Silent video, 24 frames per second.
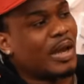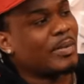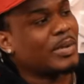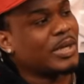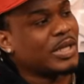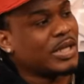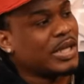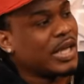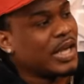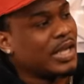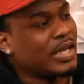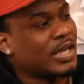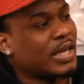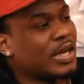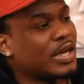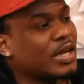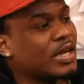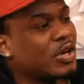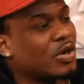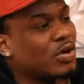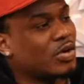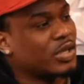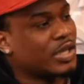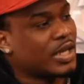I mean, ain't
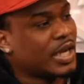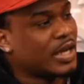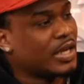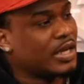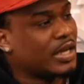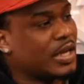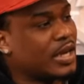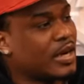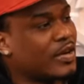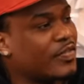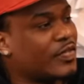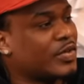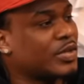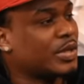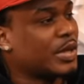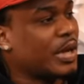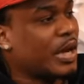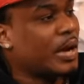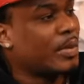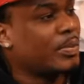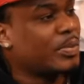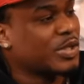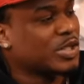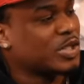nothing going down and
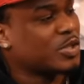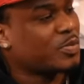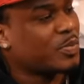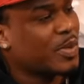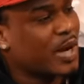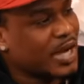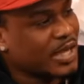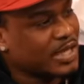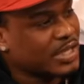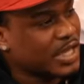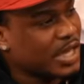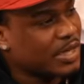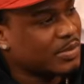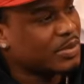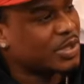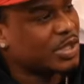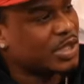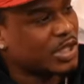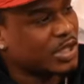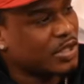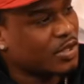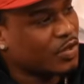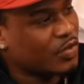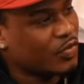up a, spot type
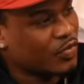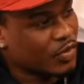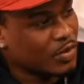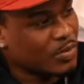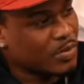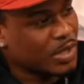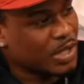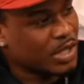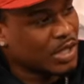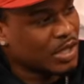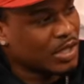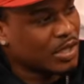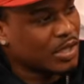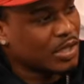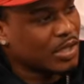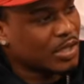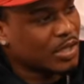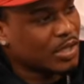shit. You feel me?